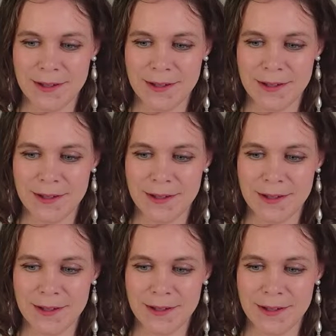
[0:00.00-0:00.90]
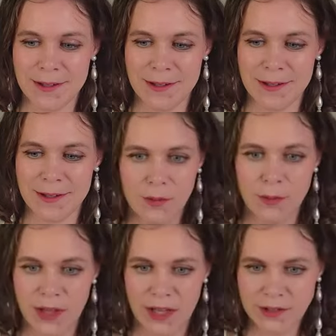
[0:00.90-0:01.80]
So the
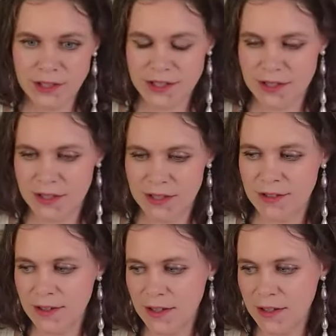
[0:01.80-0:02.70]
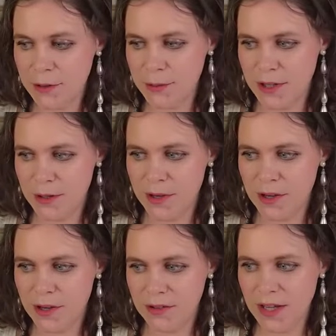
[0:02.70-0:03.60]
plan was just to talk a little bit
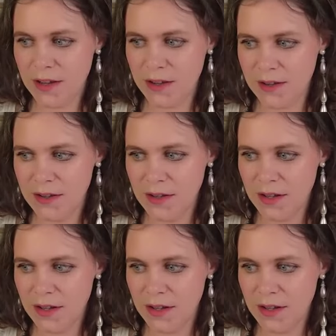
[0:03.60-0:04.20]
about, yeah,